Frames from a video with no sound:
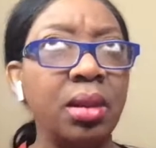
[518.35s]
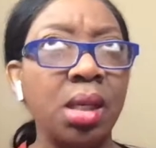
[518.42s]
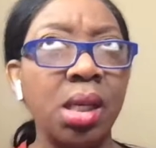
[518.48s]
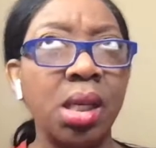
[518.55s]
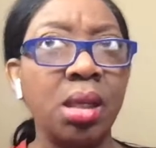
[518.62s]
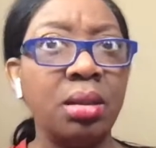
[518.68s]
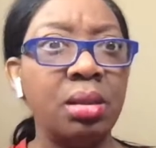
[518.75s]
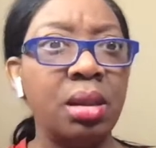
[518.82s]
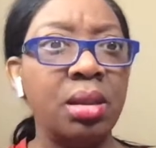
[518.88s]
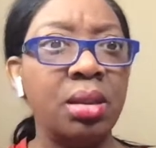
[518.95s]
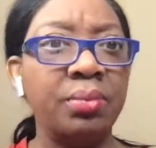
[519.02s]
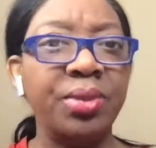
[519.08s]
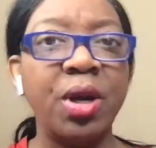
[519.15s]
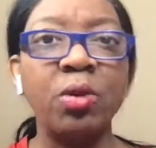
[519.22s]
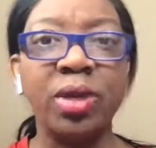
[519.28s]

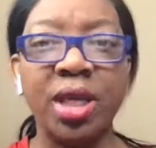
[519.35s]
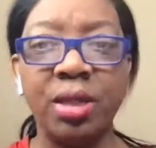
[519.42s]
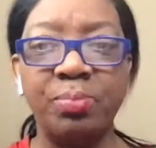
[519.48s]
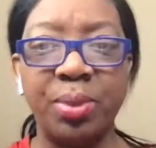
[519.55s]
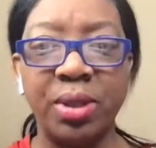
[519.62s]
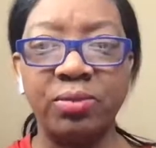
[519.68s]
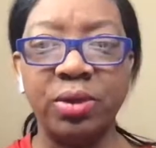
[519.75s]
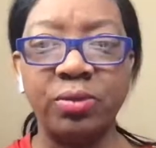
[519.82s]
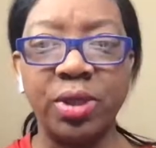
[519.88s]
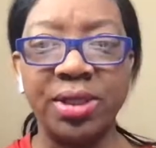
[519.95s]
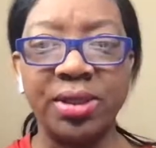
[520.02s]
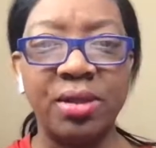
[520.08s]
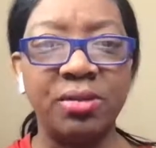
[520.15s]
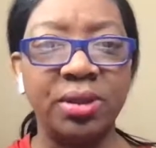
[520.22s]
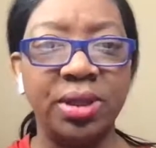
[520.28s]
and don't keep up with
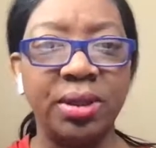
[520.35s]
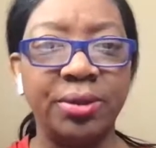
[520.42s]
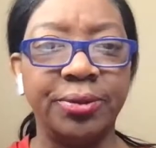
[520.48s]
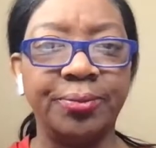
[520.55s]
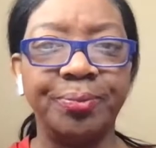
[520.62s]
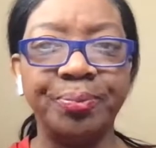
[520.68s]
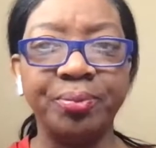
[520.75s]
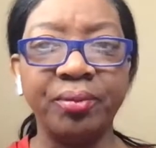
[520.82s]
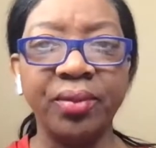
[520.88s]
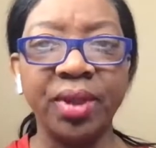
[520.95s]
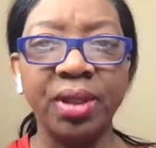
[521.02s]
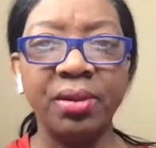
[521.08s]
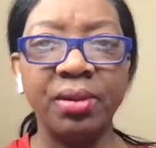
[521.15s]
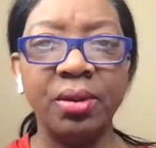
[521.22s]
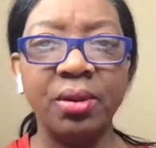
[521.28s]
what's going on?
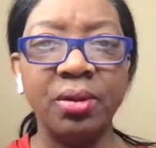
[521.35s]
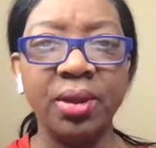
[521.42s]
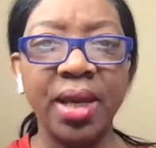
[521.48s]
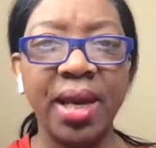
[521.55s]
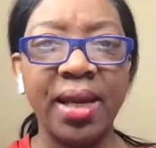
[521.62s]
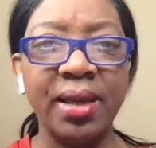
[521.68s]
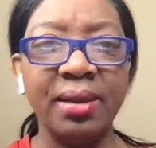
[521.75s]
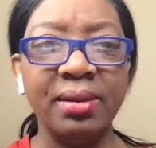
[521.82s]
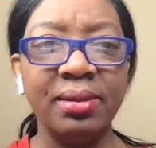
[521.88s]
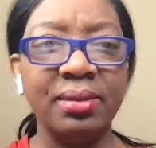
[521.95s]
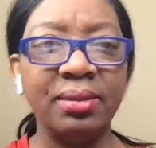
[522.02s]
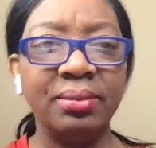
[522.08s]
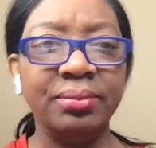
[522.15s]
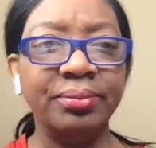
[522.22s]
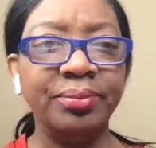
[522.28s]
Okay?
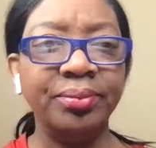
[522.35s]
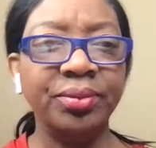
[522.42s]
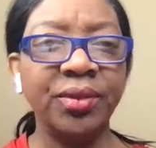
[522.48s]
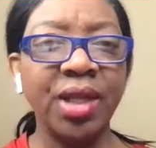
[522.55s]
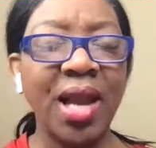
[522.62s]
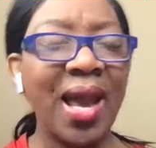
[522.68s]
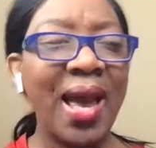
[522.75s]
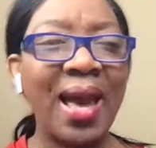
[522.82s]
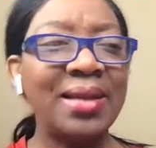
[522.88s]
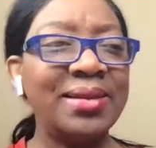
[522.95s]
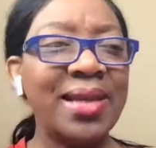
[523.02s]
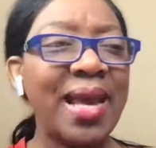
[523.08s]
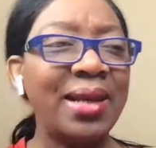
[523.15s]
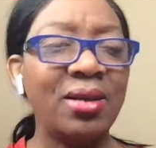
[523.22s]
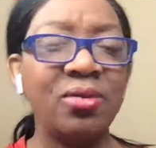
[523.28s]
How
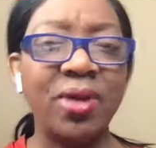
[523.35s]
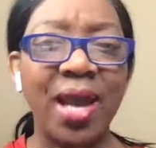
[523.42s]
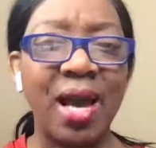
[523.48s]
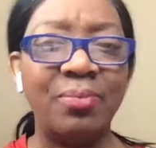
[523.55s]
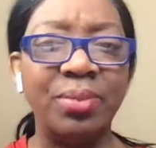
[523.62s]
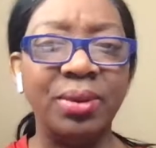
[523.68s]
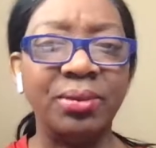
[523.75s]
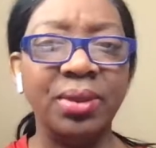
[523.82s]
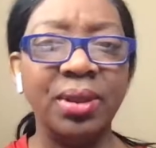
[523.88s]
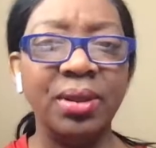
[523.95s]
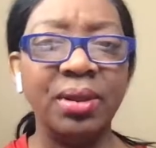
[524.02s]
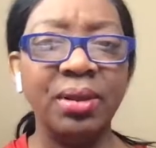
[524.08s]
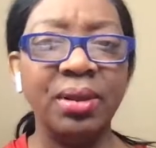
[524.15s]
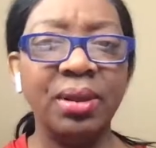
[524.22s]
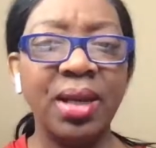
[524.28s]
is that going to happen?
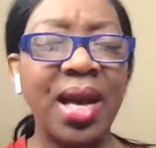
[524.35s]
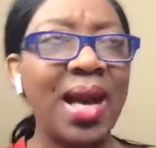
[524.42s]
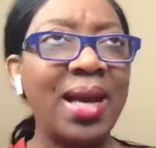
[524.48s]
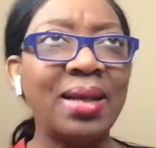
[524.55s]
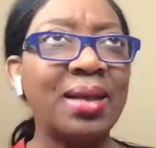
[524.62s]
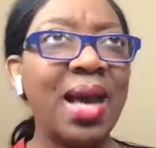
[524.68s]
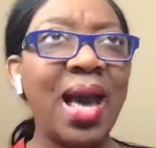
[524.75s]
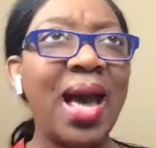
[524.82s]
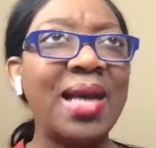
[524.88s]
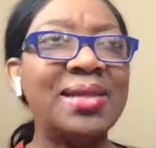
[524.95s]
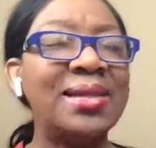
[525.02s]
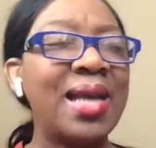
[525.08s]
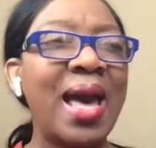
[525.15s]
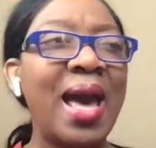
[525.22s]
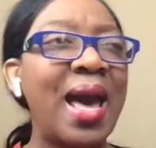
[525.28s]

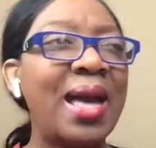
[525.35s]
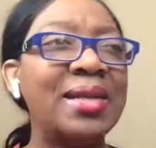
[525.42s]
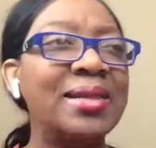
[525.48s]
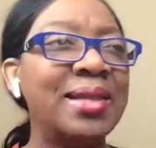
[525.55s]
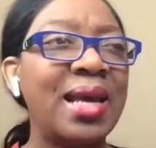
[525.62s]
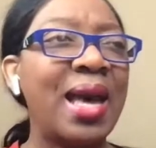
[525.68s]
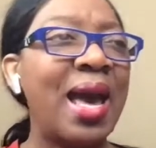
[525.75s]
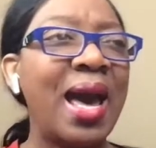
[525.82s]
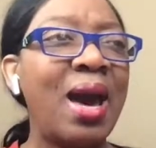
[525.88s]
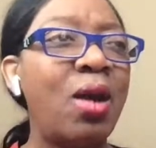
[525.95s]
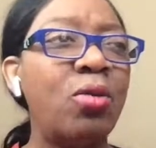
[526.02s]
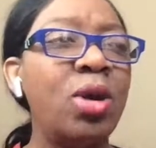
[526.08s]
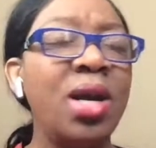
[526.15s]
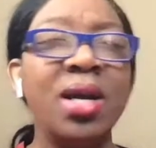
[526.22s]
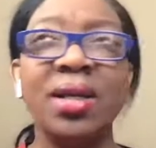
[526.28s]

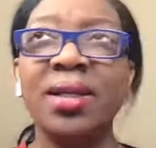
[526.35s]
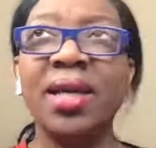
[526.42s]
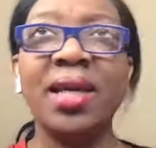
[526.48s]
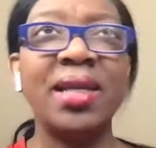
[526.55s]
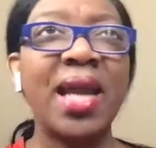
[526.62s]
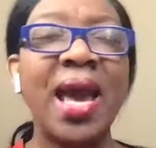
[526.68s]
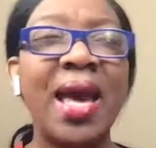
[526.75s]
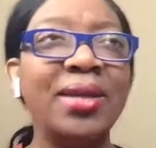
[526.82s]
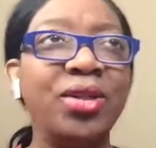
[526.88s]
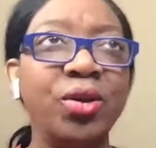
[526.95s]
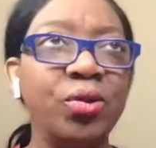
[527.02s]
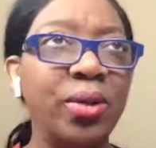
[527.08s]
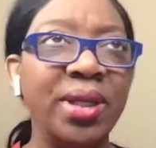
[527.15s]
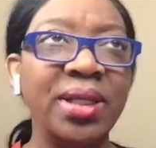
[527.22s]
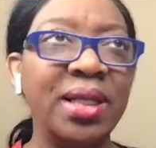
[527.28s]
How can I
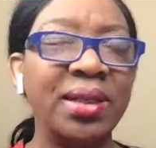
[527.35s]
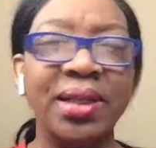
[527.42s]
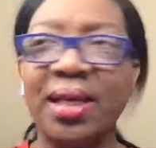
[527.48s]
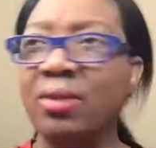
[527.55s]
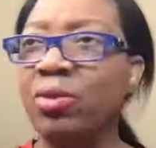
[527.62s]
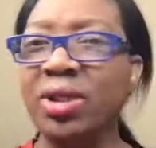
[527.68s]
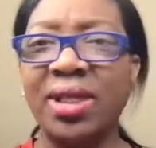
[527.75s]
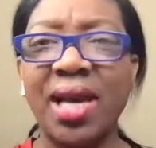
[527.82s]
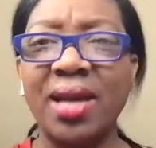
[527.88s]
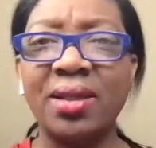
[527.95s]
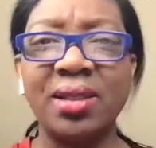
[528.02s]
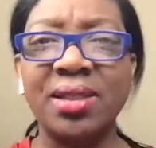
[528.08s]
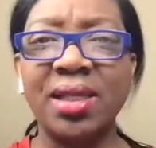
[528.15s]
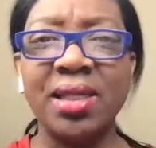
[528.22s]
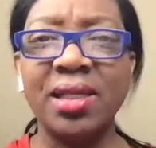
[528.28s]
do anything
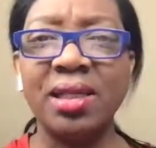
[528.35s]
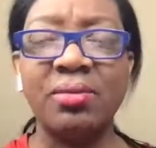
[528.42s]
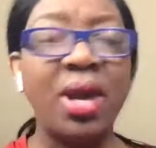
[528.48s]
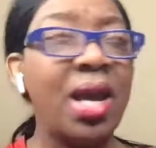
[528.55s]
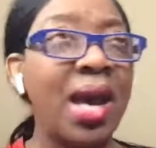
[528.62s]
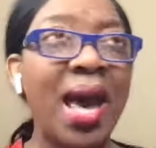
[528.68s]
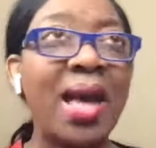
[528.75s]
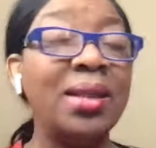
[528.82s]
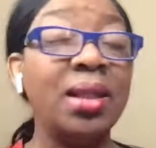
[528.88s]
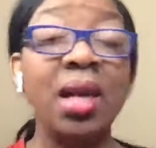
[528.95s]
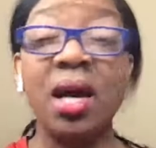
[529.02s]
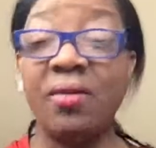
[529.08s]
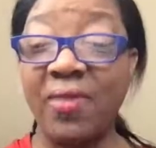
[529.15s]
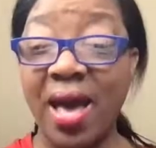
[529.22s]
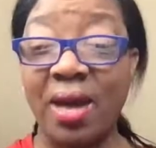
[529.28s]
without a team? I
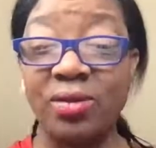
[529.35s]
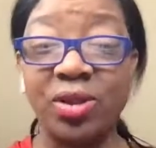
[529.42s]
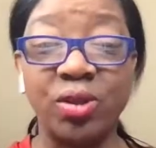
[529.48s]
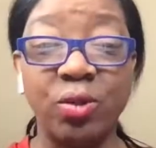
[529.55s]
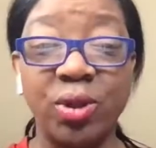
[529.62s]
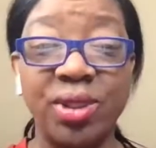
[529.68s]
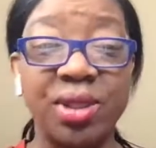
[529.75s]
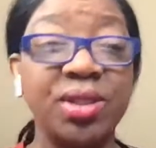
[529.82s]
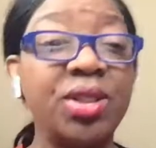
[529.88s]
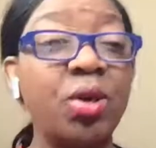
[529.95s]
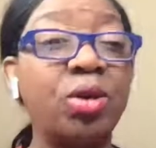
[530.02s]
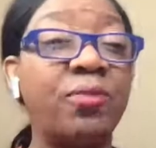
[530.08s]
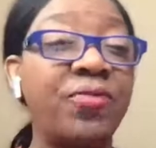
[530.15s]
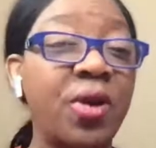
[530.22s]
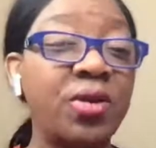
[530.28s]
love outsourcing.
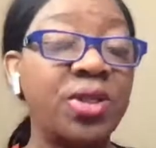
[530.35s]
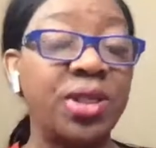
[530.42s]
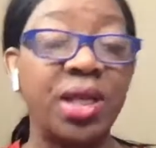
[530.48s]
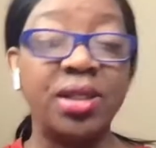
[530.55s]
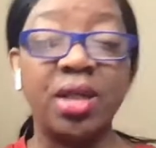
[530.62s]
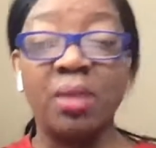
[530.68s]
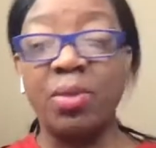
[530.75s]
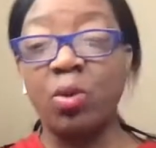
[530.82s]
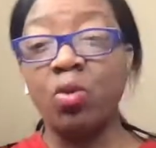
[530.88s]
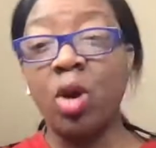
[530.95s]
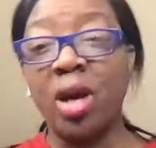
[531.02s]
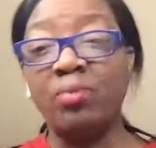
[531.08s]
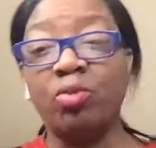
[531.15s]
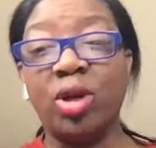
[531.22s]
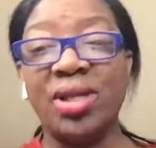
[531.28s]
So the first thing, number
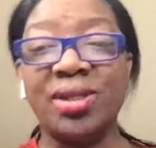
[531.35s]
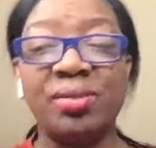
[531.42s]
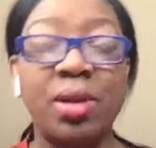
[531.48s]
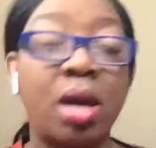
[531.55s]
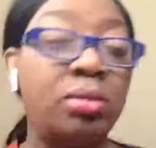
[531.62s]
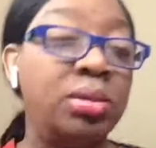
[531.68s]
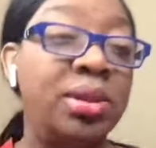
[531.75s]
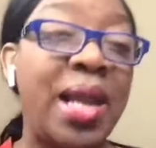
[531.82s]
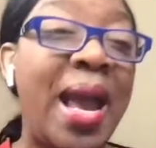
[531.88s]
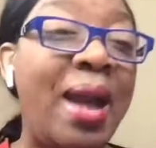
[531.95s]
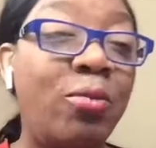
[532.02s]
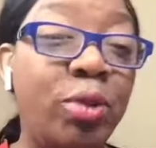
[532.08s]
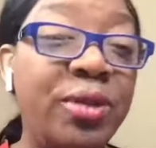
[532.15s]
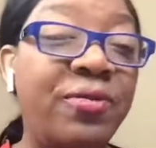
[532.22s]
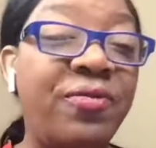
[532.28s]
one, was
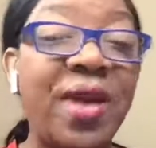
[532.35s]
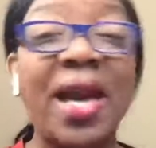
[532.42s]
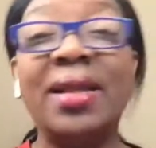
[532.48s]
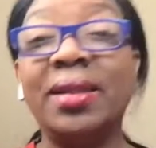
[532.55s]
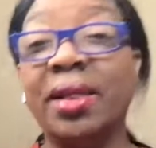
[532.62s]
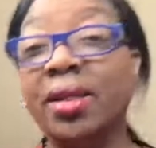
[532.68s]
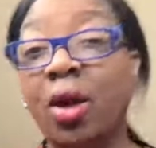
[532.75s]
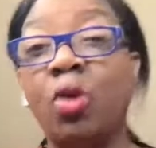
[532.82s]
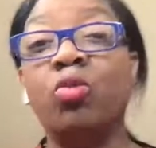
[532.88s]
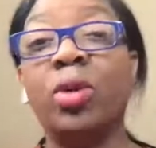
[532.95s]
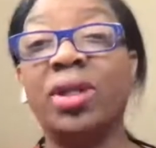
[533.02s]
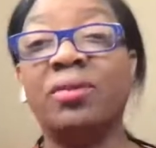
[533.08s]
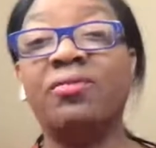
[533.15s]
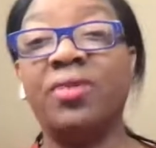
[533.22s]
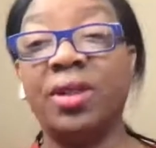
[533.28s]
now we finally know
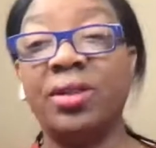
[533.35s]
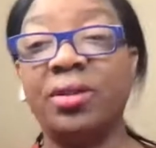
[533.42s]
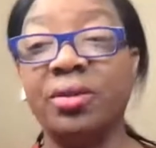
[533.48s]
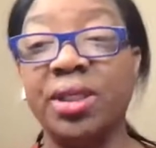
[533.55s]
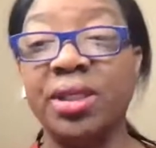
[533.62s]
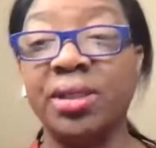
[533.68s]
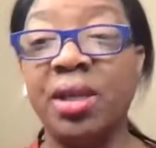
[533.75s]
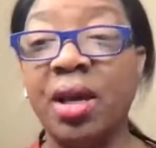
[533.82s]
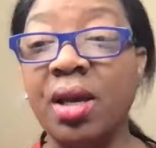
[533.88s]
what a funnel is.